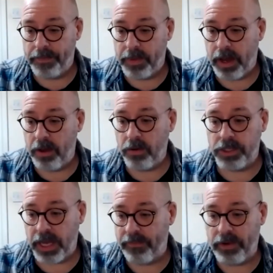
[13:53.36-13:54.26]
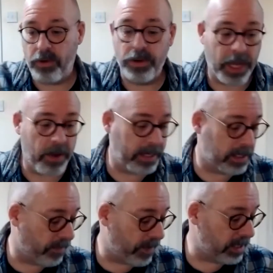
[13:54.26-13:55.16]
I also have an audio
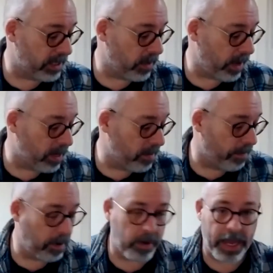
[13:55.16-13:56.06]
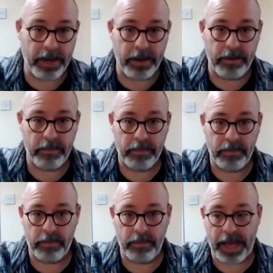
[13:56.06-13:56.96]
interface, so I can plug in
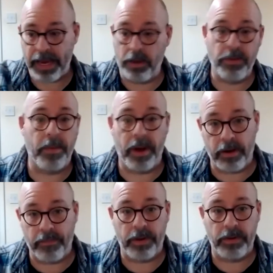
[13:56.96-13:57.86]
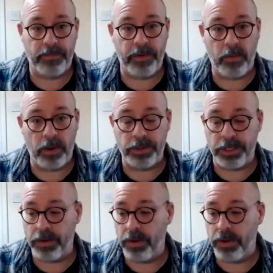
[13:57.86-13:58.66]
any other microphones if I want to.